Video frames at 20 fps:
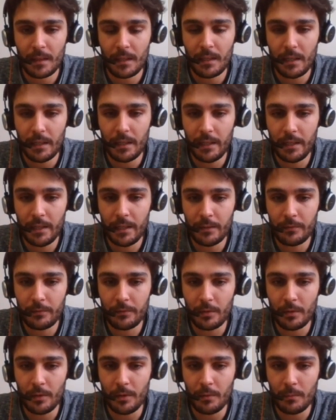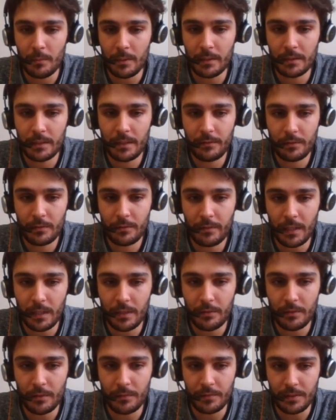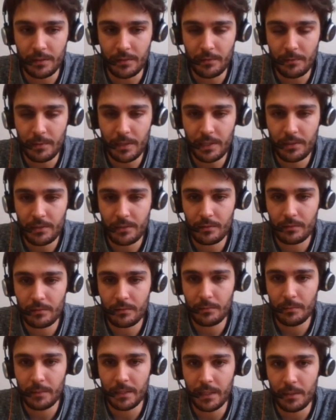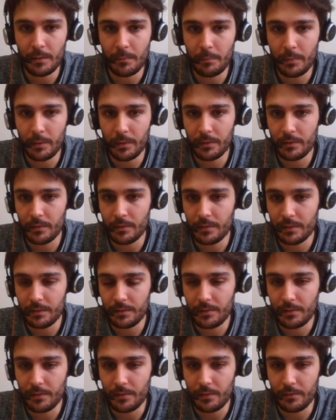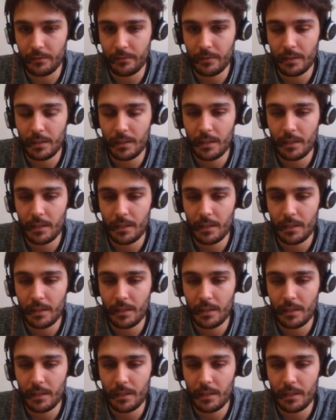And for one given value of this threshold, we get a point on this curve.